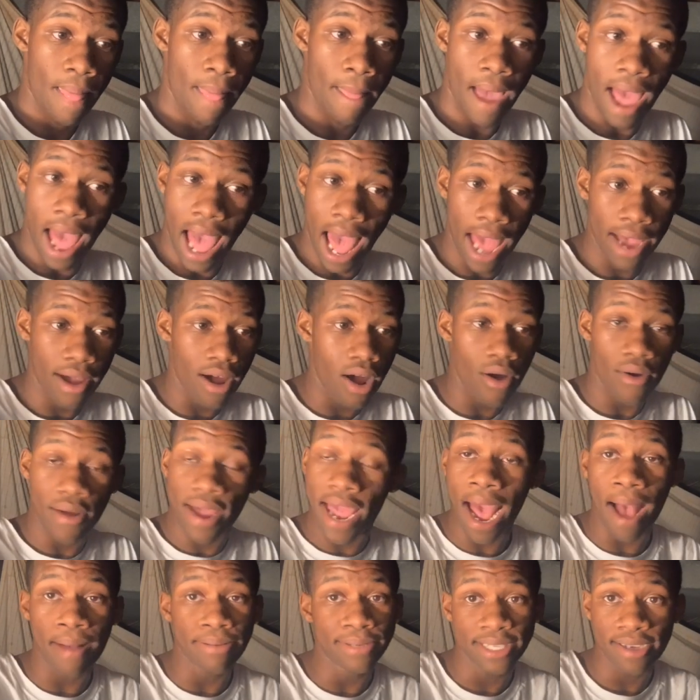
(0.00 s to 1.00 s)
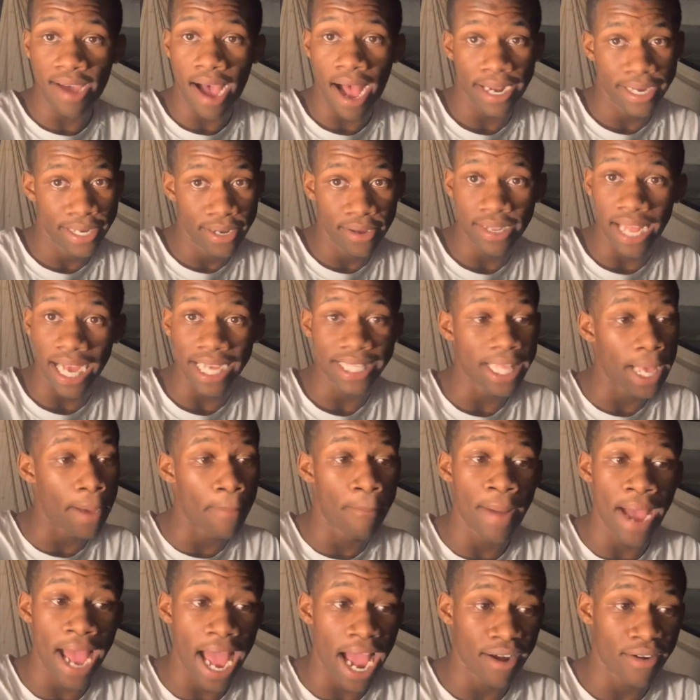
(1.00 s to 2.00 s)
I ain't gonna capture you. I do like the
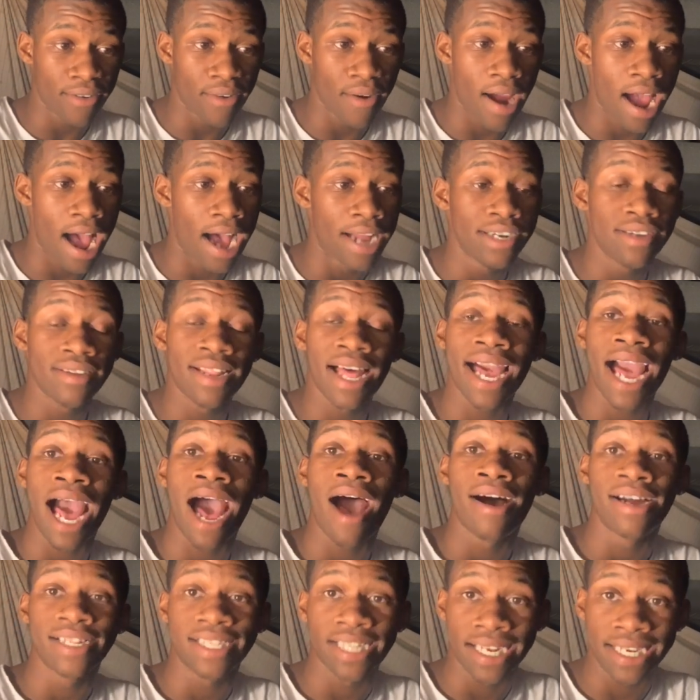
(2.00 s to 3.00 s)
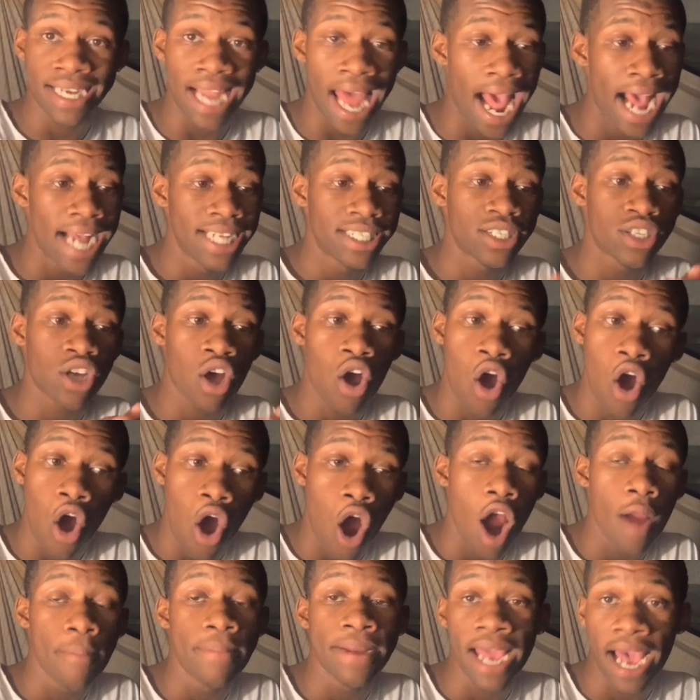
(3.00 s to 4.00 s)
background. I do like how it's a nice
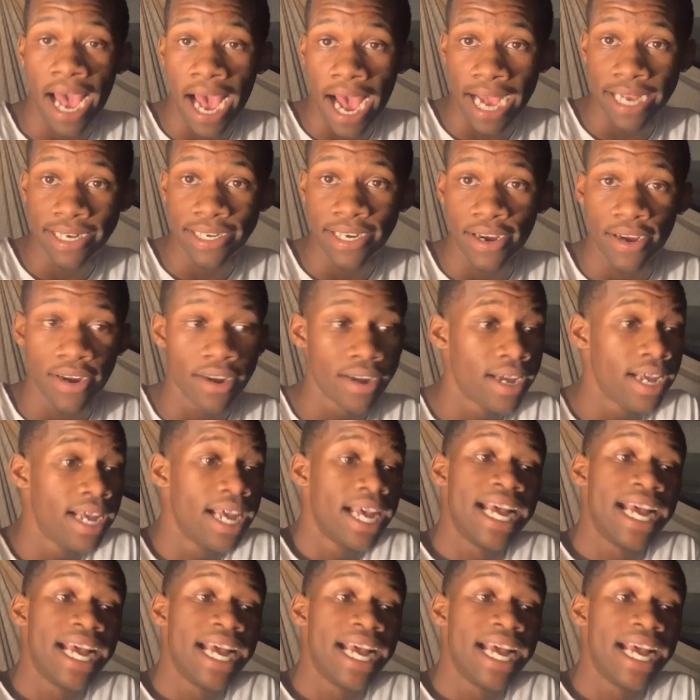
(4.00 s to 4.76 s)
car behind her.